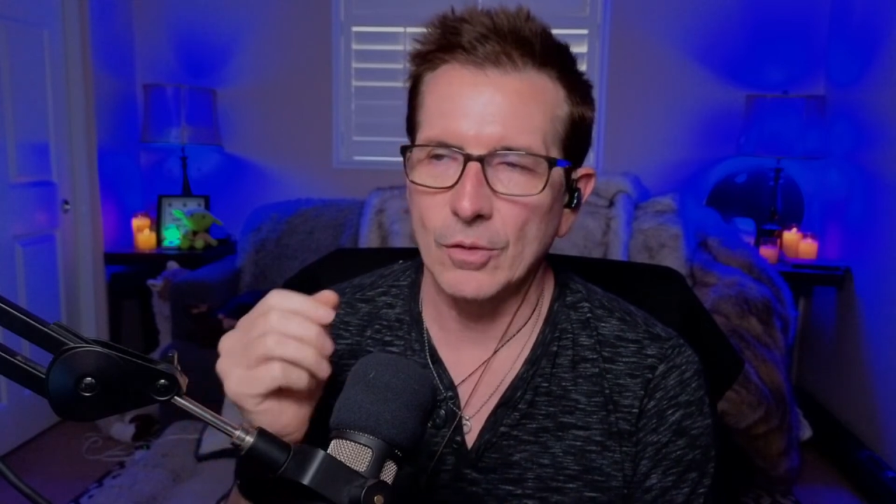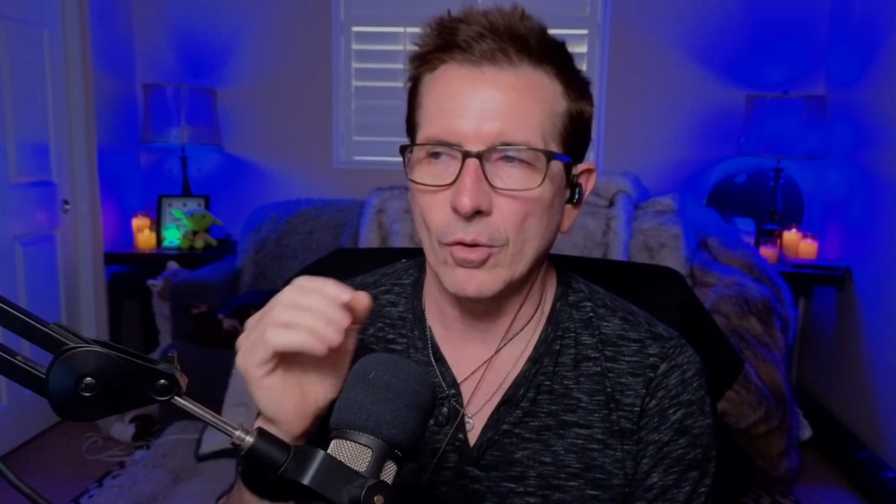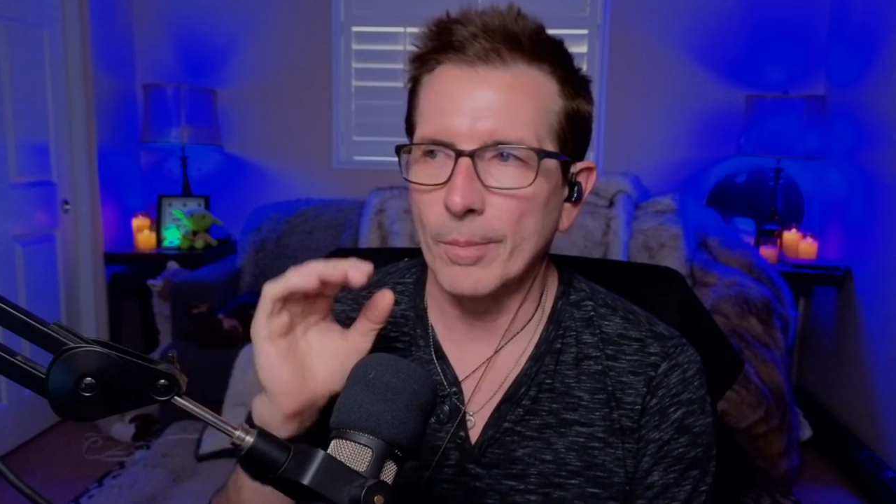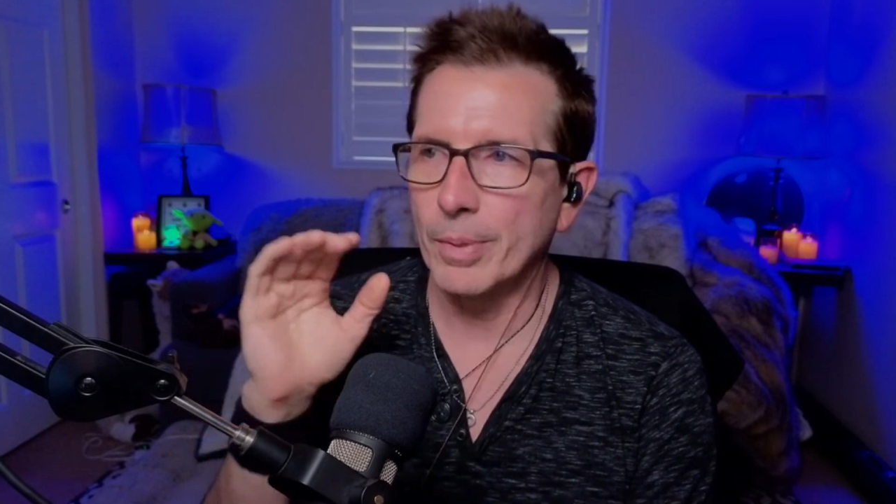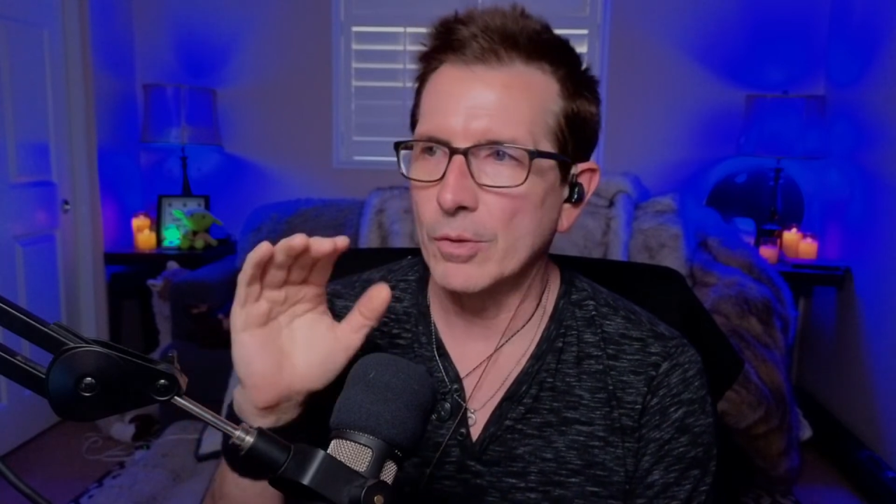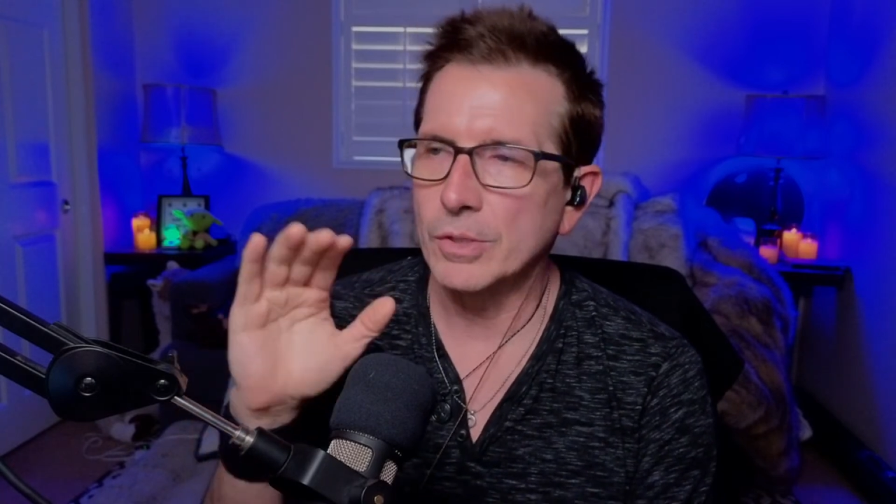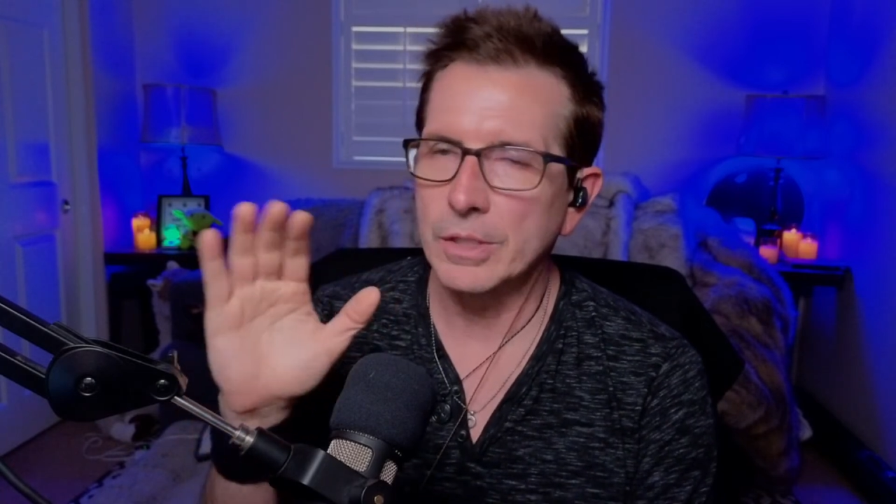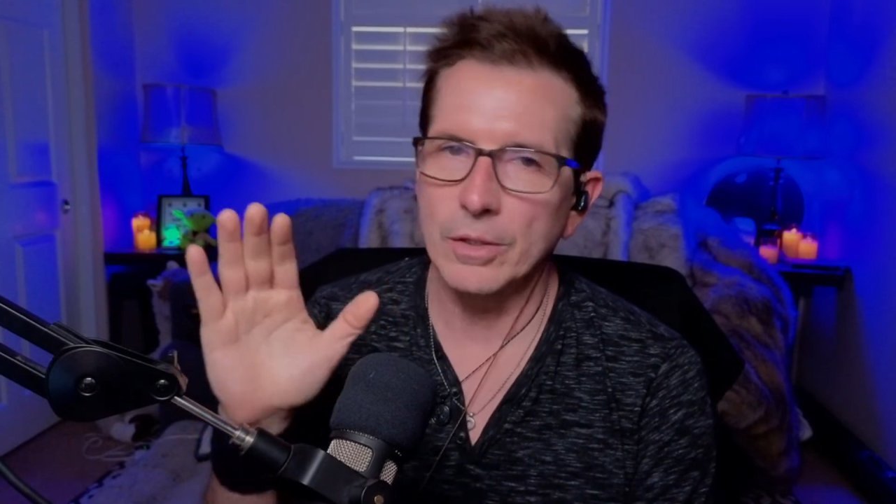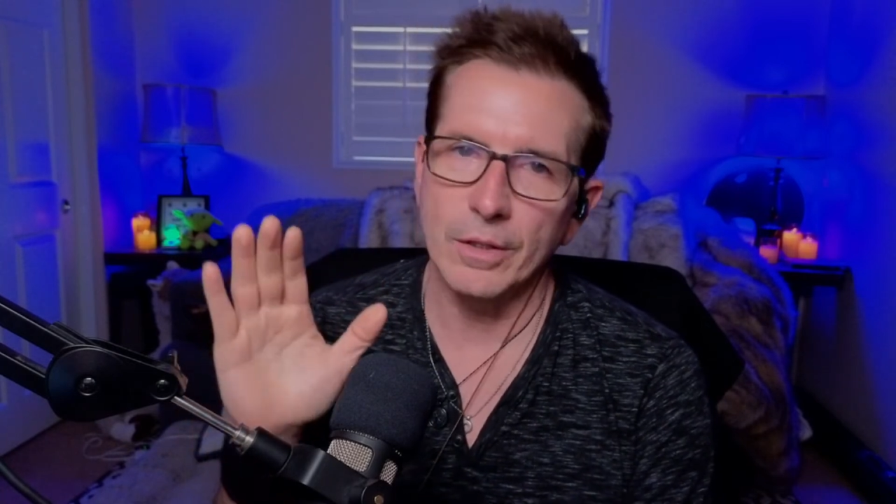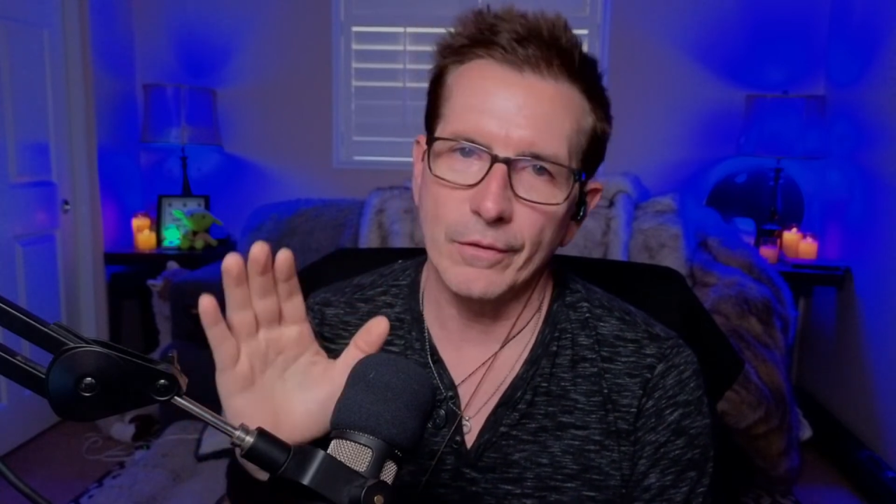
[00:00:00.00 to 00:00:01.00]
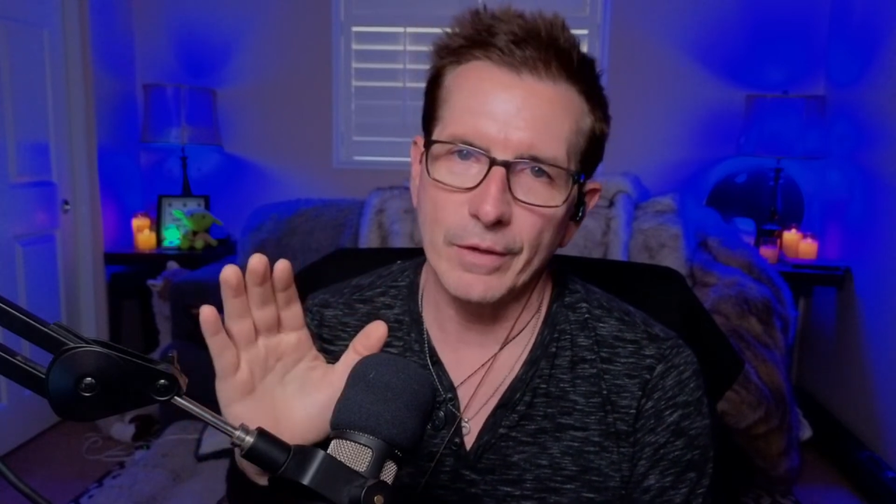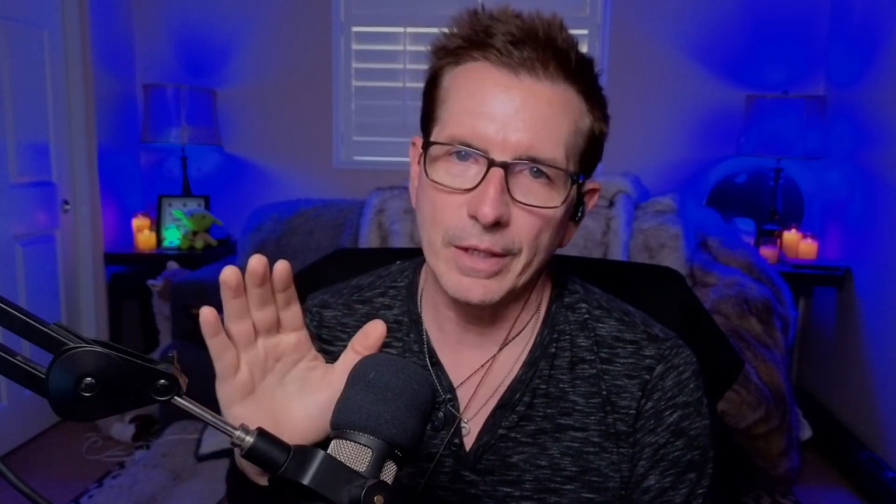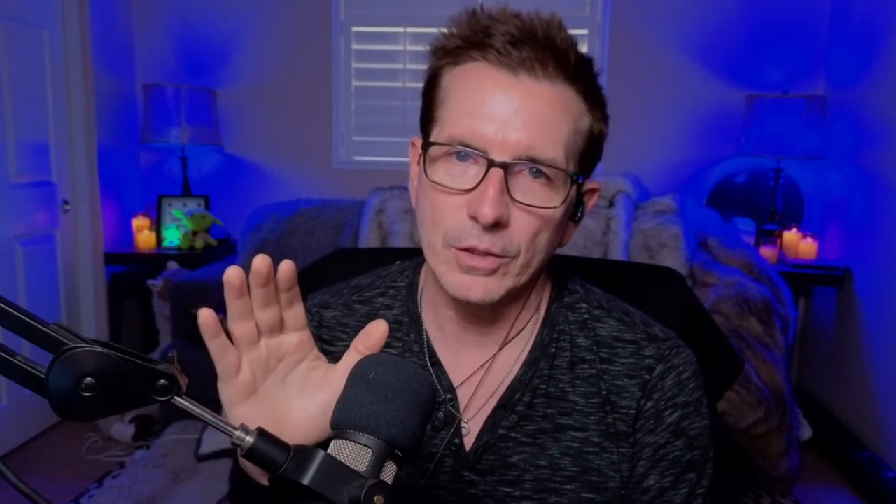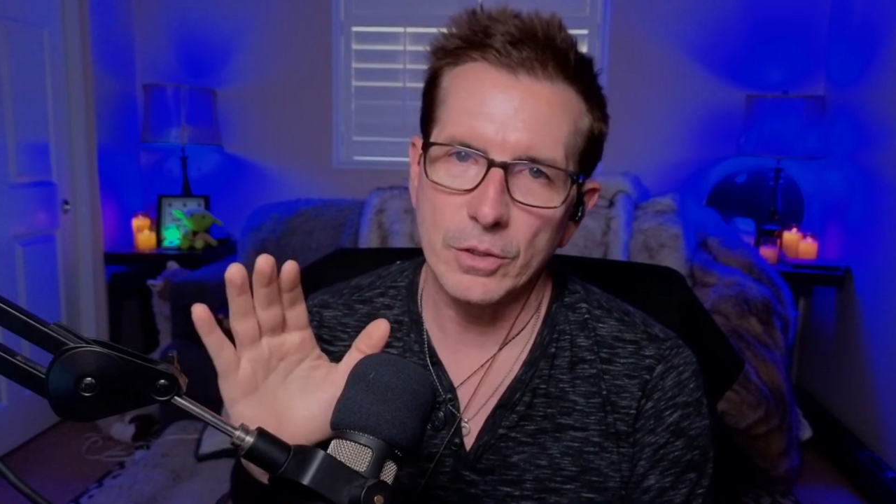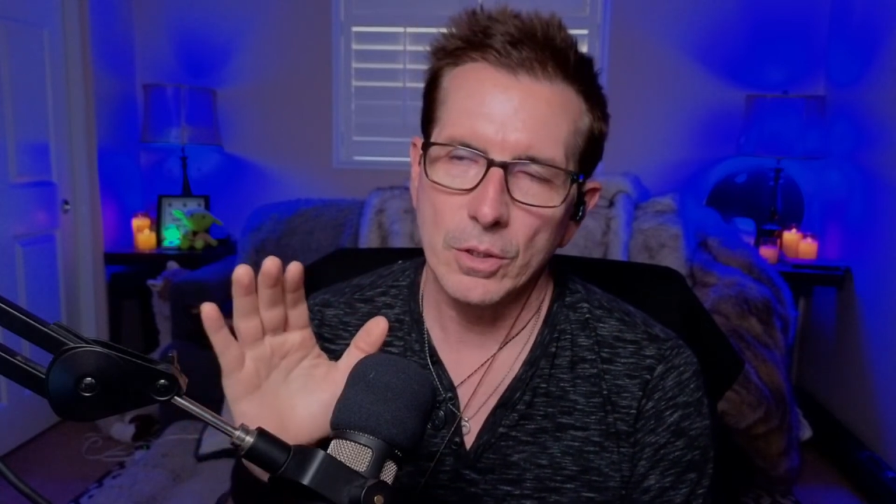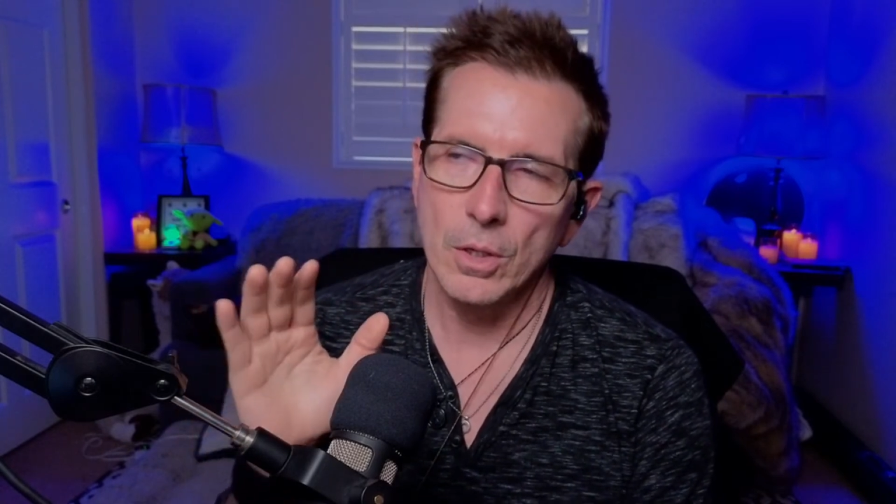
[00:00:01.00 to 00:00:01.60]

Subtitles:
or a post-it on the fridge.